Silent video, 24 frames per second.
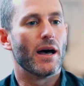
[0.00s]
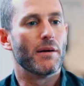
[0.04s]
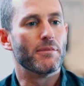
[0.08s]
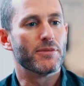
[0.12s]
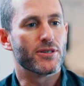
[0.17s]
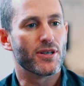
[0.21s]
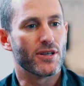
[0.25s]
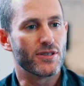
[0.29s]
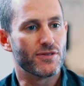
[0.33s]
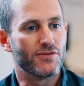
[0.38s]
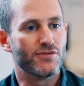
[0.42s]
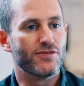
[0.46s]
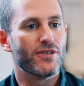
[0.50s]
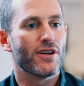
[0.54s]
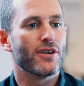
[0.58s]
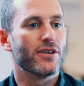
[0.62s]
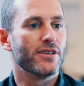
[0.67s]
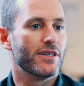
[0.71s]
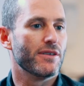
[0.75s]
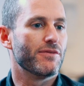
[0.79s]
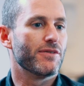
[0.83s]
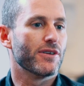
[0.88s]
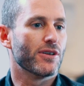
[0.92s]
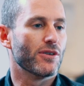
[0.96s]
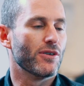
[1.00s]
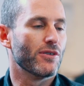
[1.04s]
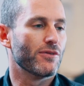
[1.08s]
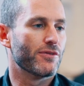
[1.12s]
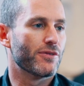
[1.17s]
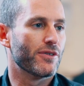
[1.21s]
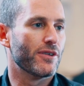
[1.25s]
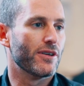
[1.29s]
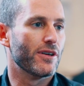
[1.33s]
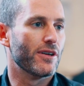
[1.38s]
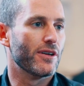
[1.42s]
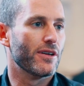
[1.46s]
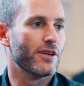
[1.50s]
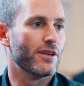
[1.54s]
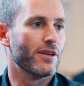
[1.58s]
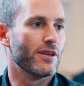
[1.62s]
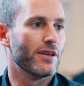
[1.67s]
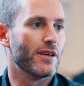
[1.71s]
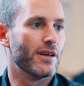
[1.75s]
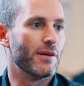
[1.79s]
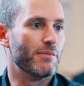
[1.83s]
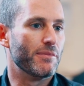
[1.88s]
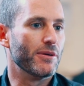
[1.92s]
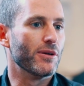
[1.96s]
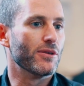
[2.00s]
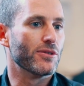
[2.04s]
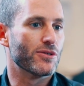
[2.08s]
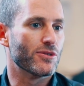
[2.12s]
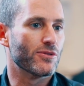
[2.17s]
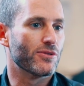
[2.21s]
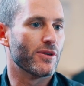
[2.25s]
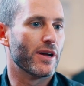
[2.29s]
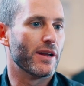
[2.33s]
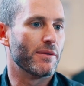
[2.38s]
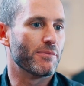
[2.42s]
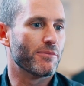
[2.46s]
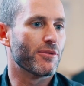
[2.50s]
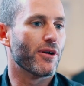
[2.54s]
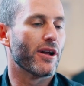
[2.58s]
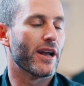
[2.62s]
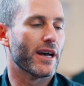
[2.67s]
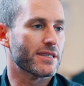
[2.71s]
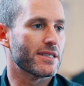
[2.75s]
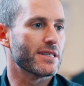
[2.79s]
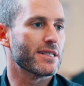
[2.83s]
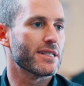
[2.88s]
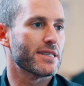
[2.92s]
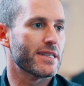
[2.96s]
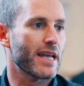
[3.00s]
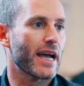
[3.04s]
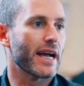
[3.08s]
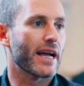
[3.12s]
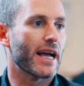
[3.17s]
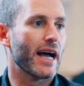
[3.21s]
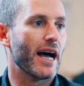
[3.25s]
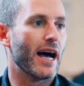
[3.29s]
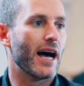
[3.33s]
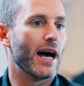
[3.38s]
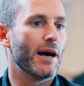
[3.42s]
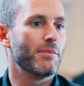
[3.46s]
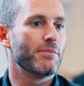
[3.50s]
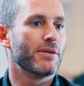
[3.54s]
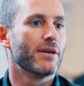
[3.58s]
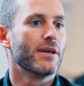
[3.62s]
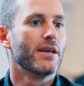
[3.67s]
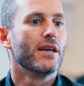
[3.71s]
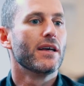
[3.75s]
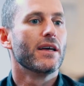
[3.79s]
So it's very difficult for a built to rent product to stack up